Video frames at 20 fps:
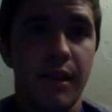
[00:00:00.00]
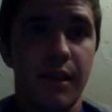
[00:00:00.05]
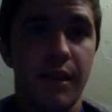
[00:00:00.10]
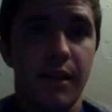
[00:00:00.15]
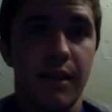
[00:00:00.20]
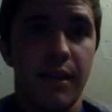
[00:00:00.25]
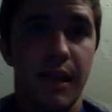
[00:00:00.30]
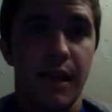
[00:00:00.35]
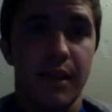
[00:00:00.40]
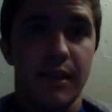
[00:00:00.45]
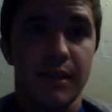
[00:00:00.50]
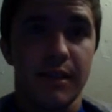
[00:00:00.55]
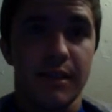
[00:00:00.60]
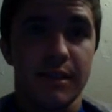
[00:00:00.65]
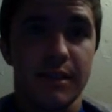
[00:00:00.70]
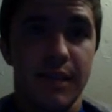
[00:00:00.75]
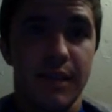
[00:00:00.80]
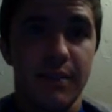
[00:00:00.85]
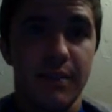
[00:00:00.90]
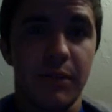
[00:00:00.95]
that in the
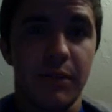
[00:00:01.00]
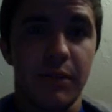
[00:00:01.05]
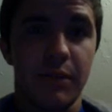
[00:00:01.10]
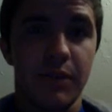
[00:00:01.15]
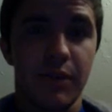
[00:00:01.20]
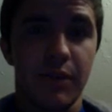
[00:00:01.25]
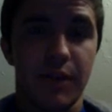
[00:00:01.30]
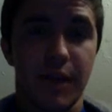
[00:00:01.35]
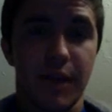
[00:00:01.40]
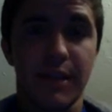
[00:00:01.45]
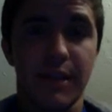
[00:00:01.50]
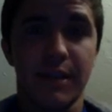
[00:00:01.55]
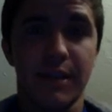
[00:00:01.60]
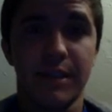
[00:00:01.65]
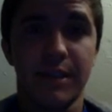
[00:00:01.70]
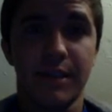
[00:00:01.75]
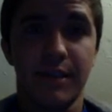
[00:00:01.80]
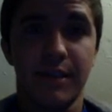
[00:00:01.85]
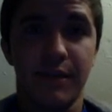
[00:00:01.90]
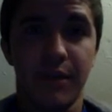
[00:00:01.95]
same year,
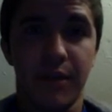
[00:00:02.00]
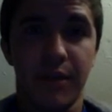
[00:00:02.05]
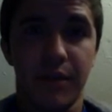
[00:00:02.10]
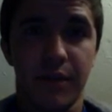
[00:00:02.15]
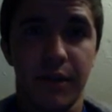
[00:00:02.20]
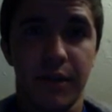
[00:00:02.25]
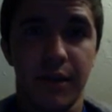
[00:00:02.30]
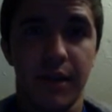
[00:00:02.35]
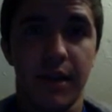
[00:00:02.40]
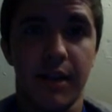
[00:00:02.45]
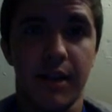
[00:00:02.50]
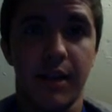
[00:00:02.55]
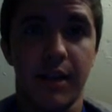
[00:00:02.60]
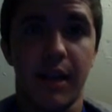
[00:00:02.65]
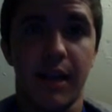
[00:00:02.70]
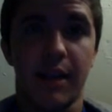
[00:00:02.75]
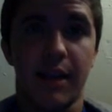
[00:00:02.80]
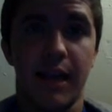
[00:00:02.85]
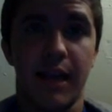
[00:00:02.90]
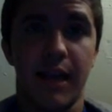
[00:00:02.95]
1973,
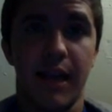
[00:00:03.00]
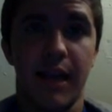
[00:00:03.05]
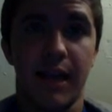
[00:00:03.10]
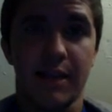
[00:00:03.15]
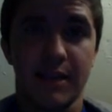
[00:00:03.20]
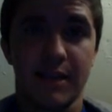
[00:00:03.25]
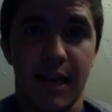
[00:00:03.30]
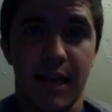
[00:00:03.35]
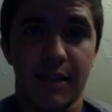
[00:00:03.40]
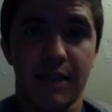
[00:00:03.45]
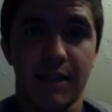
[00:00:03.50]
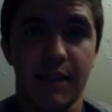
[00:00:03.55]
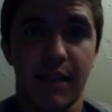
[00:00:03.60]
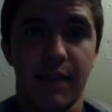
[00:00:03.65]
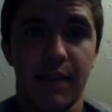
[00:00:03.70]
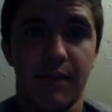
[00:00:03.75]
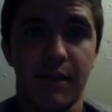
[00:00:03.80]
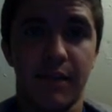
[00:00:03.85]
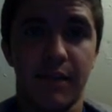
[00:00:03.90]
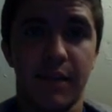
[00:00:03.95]
as NASA
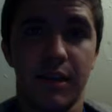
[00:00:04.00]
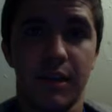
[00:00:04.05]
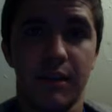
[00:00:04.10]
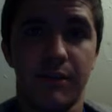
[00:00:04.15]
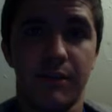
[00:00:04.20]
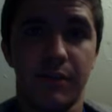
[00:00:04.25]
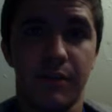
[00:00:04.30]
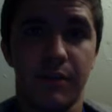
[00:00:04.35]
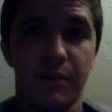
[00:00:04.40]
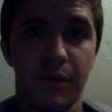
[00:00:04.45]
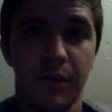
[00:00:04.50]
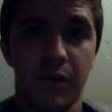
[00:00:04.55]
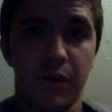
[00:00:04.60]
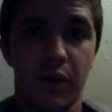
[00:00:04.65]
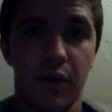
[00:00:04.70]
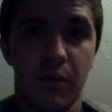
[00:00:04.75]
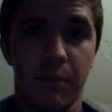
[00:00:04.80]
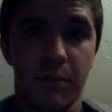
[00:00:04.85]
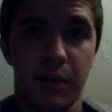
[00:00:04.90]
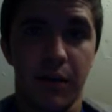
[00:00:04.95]
gave the idea for fetal
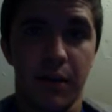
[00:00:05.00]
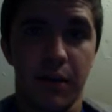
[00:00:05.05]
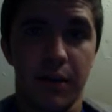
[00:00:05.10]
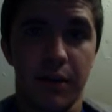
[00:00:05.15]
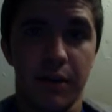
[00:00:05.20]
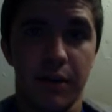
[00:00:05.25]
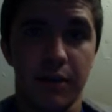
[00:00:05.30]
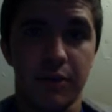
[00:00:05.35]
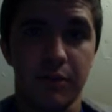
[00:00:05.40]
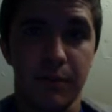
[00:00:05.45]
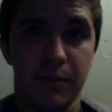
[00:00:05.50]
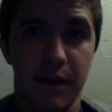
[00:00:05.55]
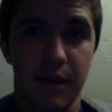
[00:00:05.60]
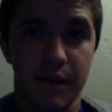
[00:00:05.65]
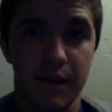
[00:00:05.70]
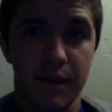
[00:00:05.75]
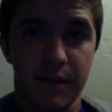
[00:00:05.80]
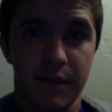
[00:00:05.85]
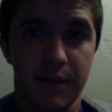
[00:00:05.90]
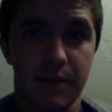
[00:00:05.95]
heart monitoring to
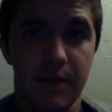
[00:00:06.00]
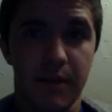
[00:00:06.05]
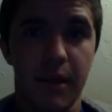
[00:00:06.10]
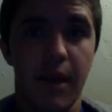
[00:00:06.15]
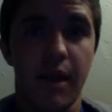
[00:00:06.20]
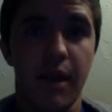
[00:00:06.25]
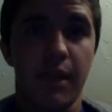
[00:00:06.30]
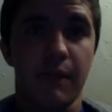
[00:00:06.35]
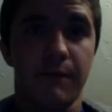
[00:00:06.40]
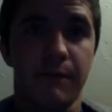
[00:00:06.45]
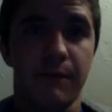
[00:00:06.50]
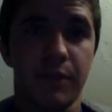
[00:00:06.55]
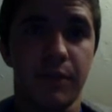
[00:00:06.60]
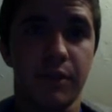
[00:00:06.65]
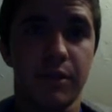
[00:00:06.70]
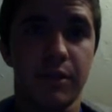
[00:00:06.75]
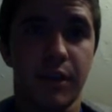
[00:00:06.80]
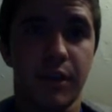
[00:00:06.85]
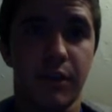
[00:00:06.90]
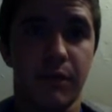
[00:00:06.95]
medicine, the
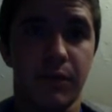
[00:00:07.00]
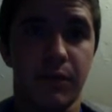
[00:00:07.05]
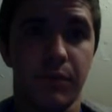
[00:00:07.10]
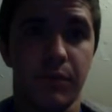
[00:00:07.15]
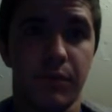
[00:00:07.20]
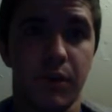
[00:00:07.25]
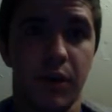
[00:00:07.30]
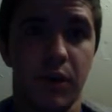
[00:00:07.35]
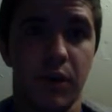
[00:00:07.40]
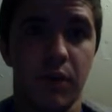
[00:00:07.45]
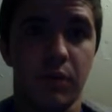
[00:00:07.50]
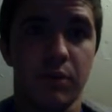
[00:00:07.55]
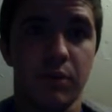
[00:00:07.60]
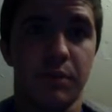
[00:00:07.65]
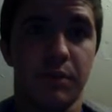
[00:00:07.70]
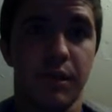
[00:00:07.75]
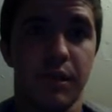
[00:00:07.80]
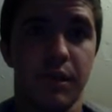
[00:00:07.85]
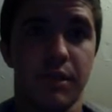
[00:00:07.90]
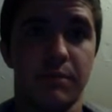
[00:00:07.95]
first cell phone call was
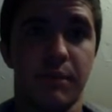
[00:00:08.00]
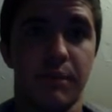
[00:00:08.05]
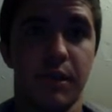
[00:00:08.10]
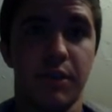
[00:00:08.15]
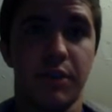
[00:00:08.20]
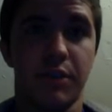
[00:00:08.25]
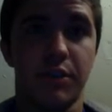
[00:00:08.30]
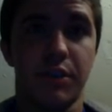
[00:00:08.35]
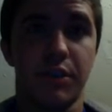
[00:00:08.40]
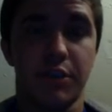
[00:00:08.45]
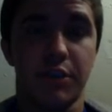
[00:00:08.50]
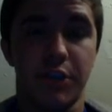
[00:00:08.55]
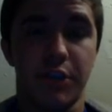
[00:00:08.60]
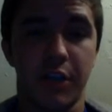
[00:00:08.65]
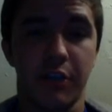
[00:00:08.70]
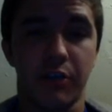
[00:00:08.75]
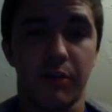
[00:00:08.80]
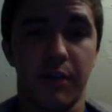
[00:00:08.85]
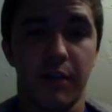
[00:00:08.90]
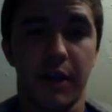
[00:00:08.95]
placed by the
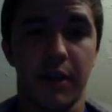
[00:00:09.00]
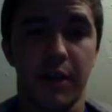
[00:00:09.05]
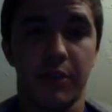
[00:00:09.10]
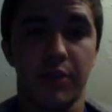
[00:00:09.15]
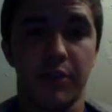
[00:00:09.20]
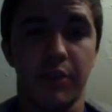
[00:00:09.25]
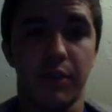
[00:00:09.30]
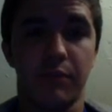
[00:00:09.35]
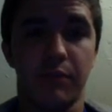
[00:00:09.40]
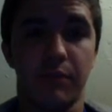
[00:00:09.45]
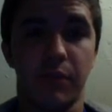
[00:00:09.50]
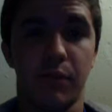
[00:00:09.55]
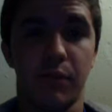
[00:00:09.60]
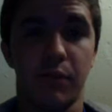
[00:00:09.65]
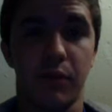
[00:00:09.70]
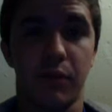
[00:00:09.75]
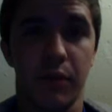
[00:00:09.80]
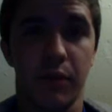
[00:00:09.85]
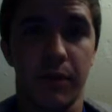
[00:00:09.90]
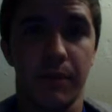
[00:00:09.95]
general manager of
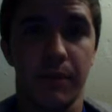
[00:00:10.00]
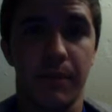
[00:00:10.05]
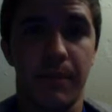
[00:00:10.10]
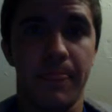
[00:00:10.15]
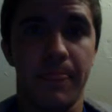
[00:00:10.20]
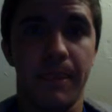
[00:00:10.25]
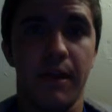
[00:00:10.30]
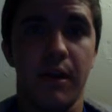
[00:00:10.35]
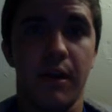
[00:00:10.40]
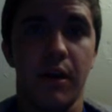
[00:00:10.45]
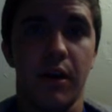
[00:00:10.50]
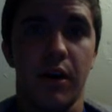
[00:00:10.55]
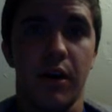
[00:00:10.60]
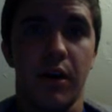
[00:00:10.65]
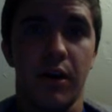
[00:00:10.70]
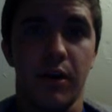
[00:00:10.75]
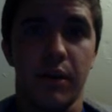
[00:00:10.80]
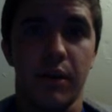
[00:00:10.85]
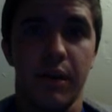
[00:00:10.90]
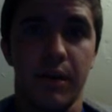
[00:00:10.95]
Motorola
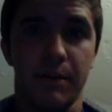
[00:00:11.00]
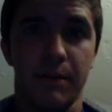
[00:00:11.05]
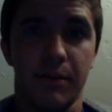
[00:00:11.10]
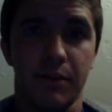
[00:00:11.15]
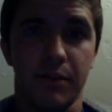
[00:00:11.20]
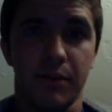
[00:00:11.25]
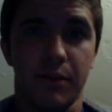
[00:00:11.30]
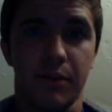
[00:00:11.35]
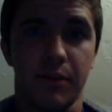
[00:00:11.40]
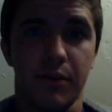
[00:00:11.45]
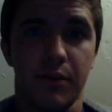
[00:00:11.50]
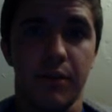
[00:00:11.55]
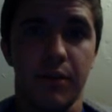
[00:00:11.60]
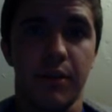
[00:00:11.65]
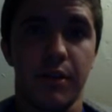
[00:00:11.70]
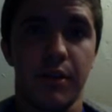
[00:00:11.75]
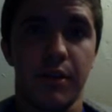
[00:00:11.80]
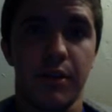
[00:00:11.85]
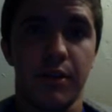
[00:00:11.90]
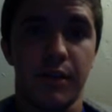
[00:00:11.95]
on April 3,
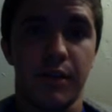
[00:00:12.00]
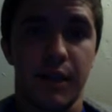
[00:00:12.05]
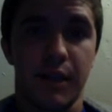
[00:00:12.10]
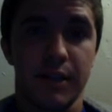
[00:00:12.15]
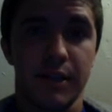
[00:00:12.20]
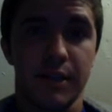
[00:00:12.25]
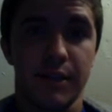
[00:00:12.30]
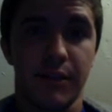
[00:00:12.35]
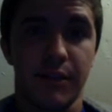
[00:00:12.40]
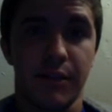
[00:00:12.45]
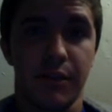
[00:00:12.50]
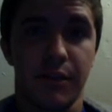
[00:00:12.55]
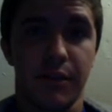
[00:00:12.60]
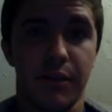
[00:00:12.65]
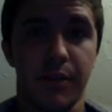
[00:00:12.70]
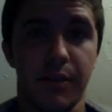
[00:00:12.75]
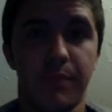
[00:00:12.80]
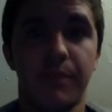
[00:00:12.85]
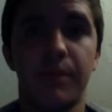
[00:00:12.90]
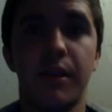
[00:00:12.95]

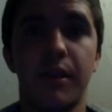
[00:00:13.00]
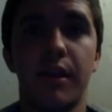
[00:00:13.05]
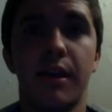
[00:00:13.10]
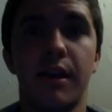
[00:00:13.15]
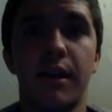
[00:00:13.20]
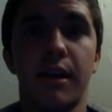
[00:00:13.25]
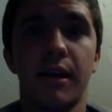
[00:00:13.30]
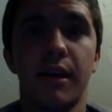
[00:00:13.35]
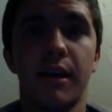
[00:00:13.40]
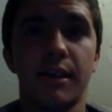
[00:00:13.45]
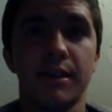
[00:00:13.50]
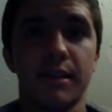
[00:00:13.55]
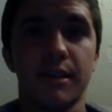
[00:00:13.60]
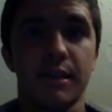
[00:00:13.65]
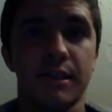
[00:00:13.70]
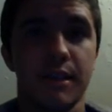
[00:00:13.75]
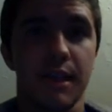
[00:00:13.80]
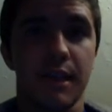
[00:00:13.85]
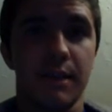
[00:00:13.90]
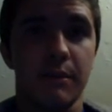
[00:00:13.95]
1973.
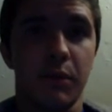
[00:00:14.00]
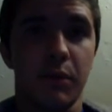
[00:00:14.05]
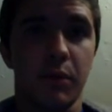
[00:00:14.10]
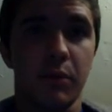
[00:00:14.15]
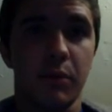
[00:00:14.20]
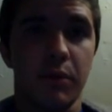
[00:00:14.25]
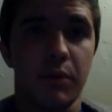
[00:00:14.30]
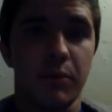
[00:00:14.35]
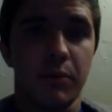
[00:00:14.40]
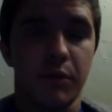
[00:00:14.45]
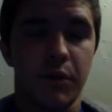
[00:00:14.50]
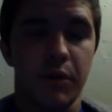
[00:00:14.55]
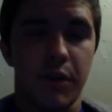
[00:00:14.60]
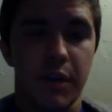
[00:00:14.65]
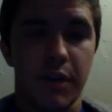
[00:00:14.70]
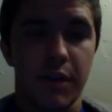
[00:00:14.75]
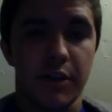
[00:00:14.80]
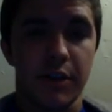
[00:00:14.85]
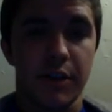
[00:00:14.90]
Since then, mobile communication